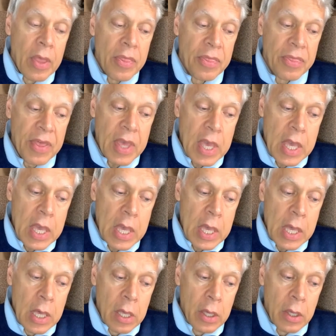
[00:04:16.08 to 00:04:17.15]

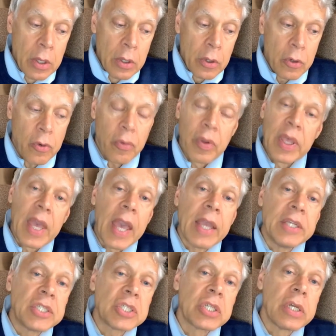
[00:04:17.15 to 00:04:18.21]
the
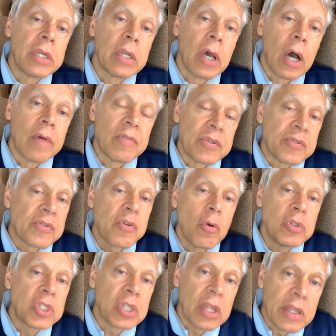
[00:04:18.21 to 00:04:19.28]
creation of a
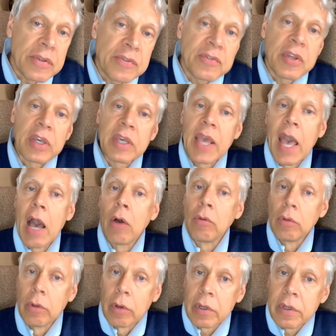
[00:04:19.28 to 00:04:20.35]
socialistic
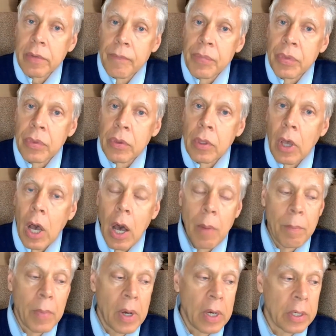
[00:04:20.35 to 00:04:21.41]
outlook
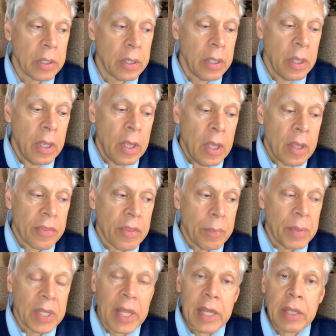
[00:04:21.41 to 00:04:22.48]
among the
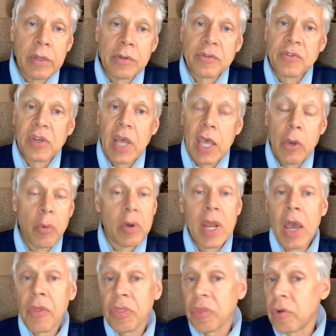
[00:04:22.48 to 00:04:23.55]
millennials today, who are
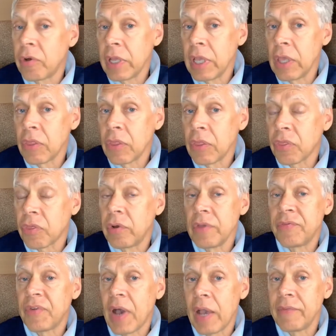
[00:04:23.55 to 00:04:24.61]
now thirty,
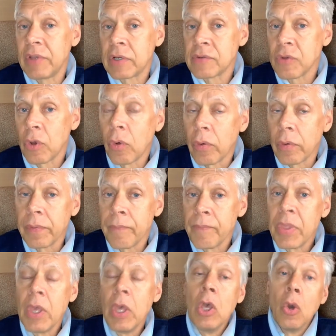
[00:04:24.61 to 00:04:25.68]
thirty-five years old,
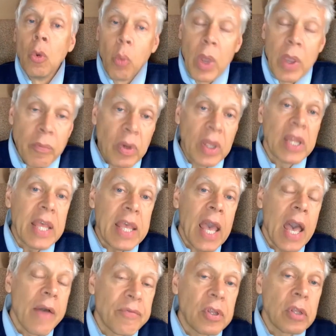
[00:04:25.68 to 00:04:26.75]
we really
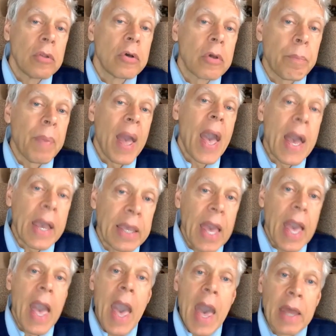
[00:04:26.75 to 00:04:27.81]
have to look back
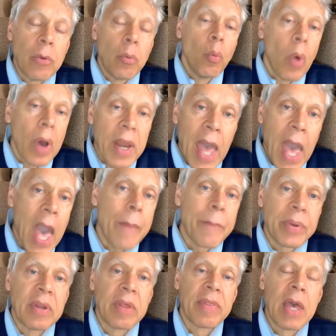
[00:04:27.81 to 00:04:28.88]
at what
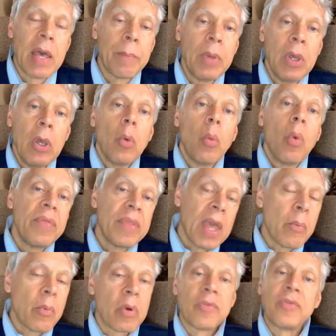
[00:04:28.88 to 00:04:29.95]
happened to them when they
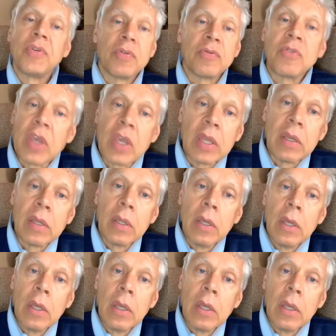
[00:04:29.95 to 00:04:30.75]
were fifteen